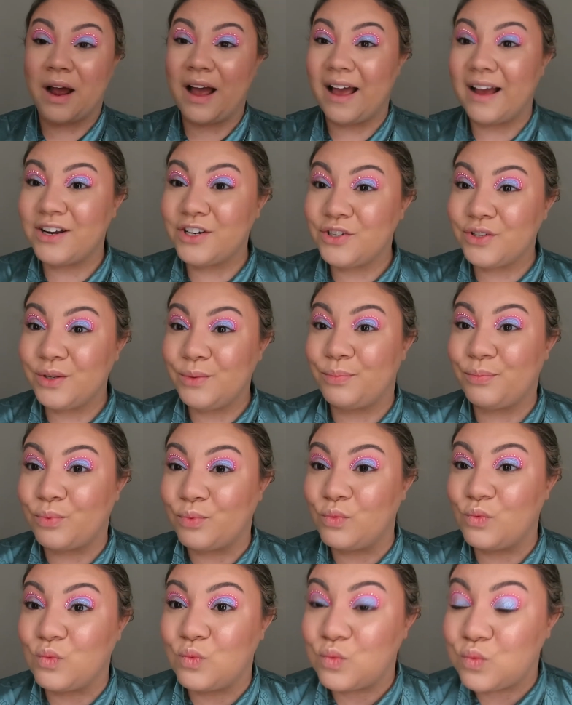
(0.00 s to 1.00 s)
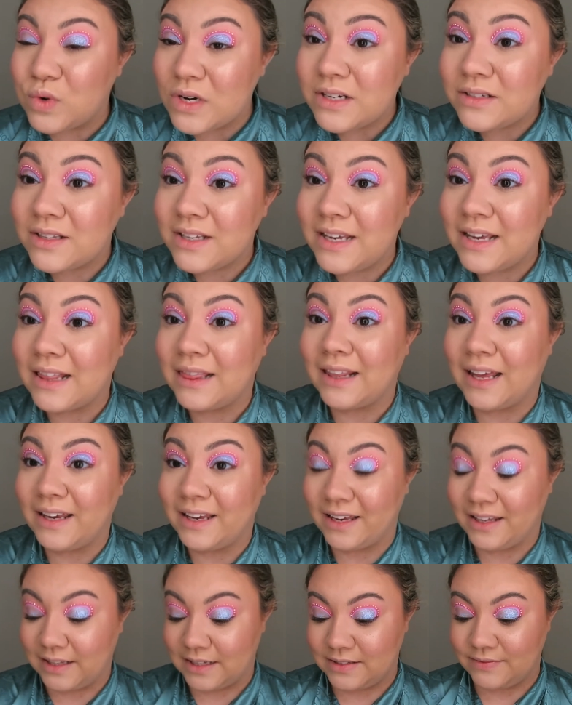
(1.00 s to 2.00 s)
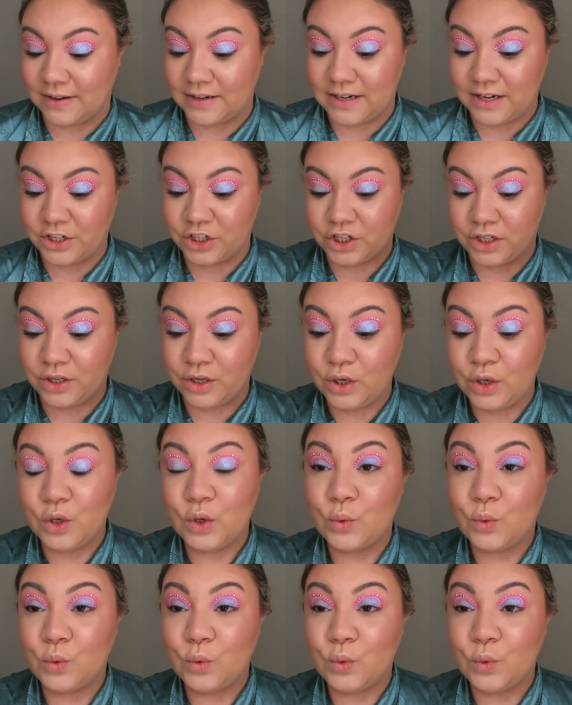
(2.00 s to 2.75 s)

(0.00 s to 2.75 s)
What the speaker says: actually really liking this foundation,